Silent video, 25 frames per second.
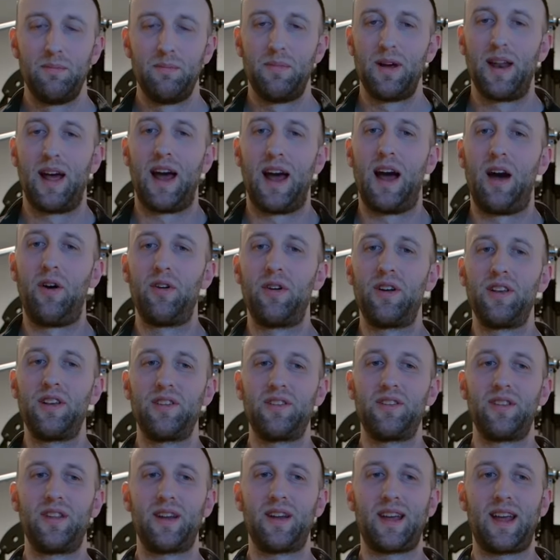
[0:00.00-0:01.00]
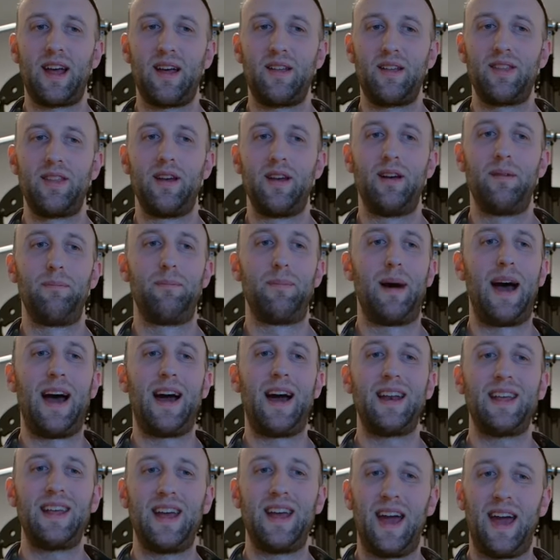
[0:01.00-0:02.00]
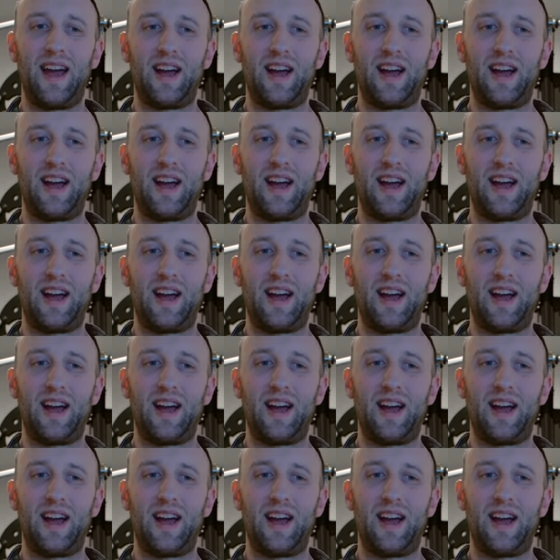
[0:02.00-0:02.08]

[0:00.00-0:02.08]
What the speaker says: But how does the body